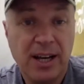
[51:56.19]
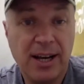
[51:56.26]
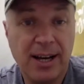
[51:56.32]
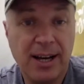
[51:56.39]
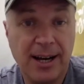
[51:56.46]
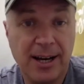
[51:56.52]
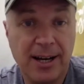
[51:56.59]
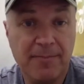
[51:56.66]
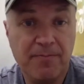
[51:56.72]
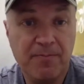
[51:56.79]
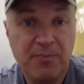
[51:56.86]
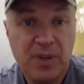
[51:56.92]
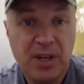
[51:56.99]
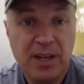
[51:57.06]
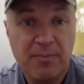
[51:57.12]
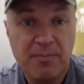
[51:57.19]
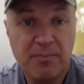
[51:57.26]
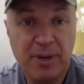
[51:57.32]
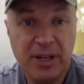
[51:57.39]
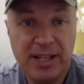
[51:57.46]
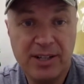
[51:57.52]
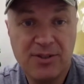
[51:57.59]

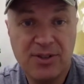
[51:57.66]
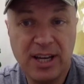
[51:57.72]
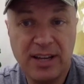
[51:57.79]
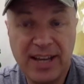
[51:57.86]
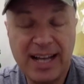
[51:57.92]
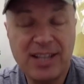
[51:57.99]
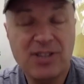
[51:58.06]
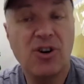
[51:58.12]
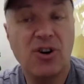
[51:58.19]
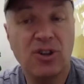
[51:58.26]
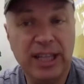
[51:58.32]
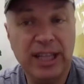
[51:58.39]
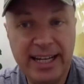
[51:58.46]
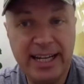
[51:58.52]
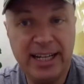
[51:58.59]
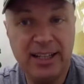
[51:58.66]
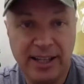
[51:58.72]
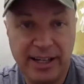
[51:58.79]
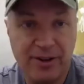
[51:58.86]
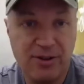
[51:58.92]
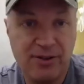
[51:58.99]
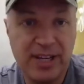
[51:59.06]
But that's called Leading
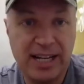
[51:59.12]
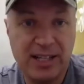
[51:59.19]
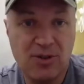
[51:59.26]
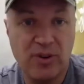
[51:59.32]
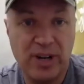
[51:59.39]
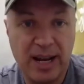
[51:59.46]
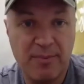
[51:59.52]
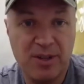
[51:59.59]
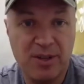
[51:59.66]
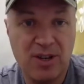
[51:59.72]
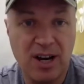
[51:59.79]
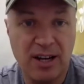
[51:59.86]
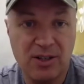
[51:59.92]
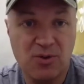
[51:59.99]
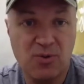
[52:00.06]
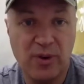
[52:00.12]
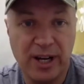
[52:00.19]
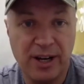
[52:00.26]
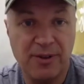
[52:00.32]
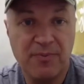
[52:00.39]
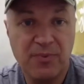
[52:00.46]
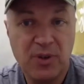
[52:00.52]
Leaders. That's on Amazon as
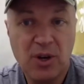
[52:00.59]
well.